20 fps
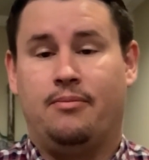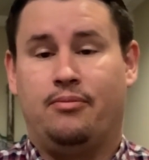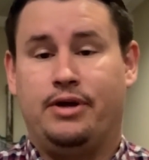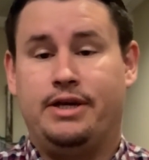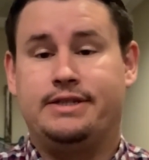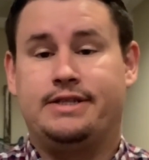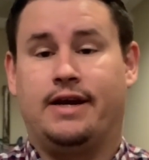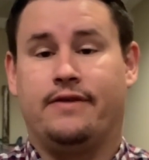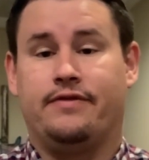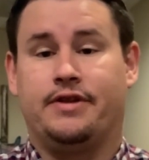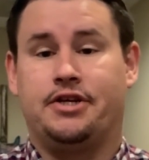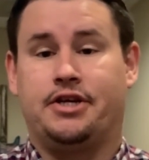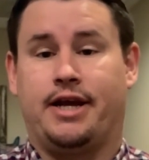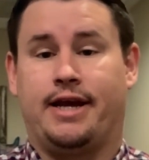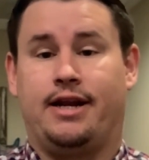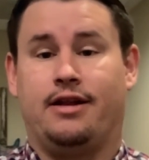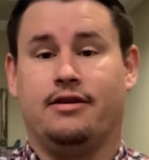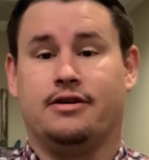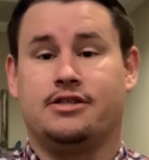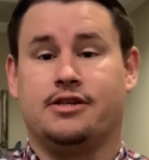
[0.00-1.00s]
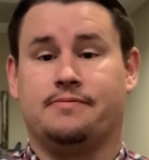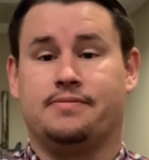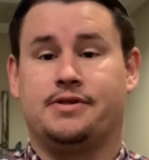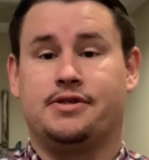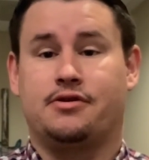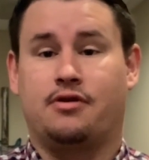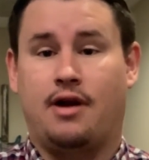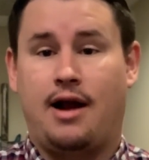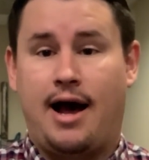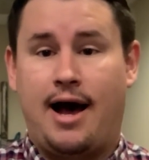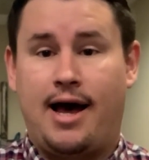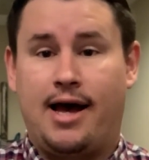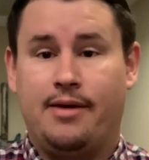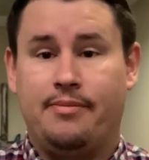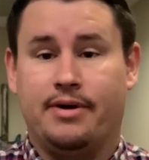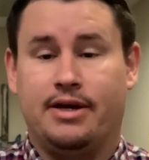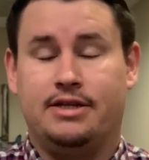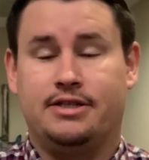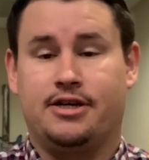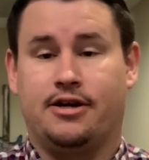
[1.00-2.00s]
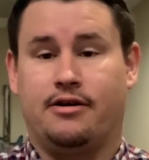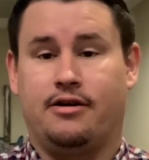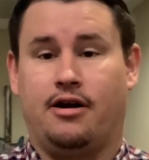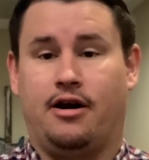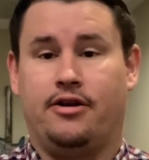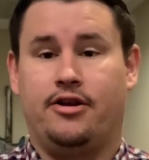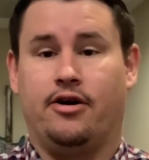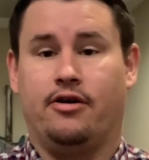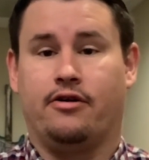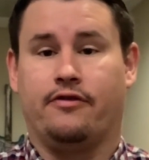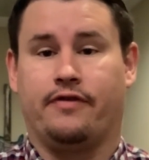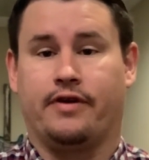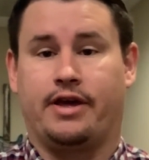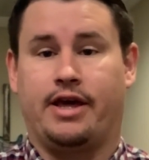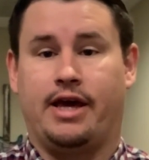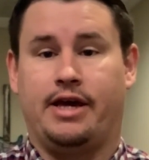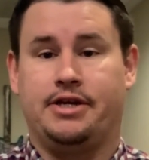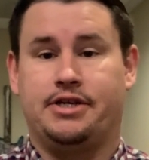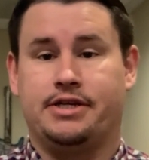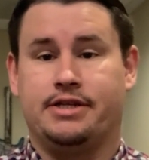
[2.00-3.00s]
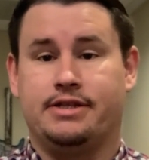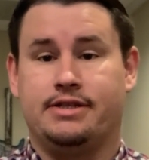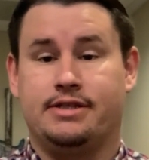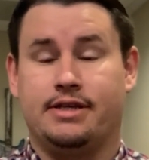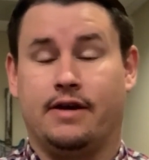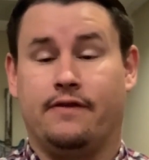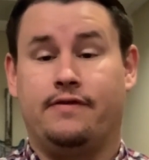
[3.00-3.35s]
Please give the channel a subscribe and turn on notifications.